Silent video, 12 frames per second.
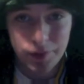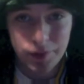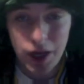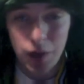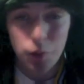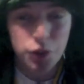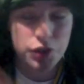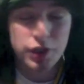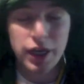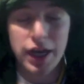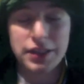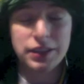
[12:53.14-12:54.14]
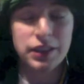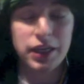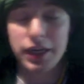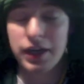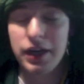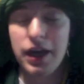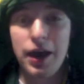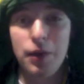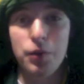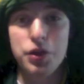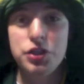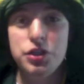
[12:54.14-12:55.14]
I wish you guys luck. I
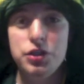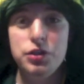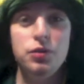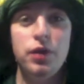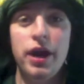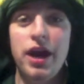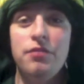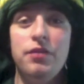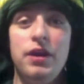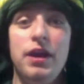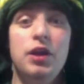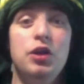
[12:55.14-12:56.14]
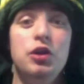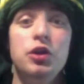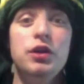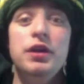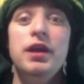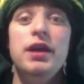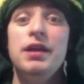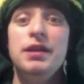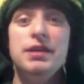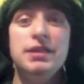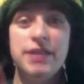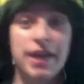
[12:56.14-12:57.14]
wish you have a good
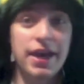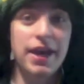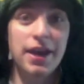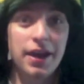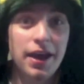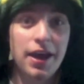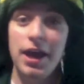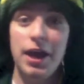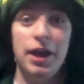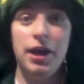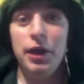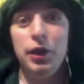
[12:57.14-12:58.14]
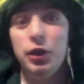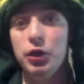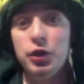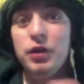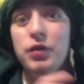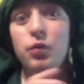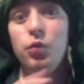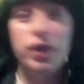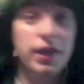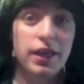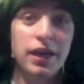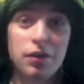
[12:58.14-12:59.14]
day and a good
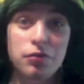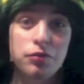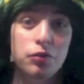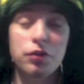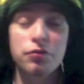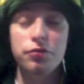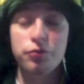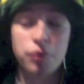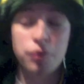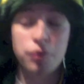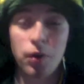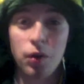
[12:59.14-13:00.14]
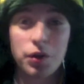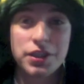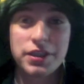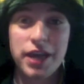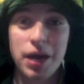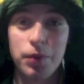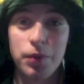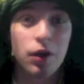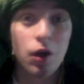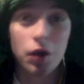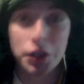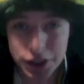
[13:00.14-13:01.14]
weekend full of football, which is happening
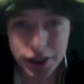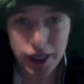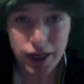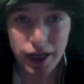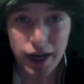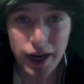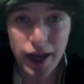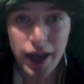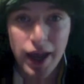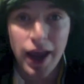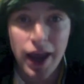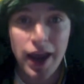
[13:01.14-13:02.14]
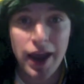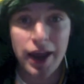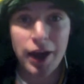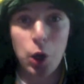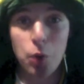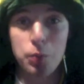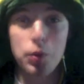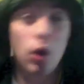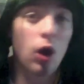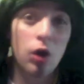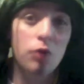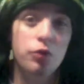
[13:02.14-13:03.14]
all on Sunday. And I hope
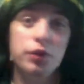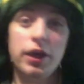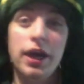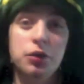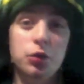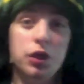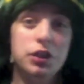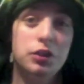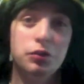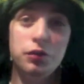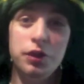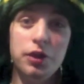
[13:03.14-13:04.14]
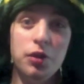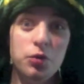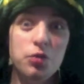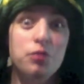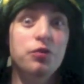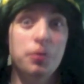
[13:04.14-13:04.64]
all of you guys watching this video rooting for the